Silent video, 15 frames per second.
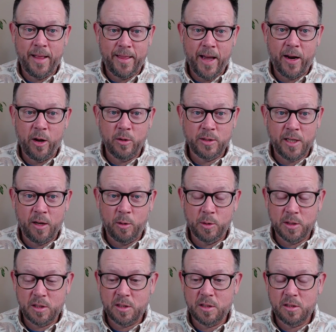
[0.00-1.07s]
that hotel
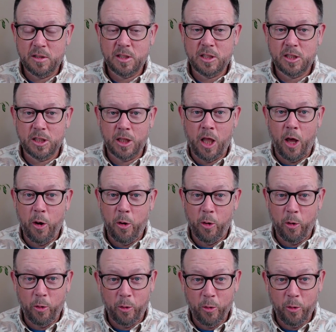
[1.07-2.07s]
was slow,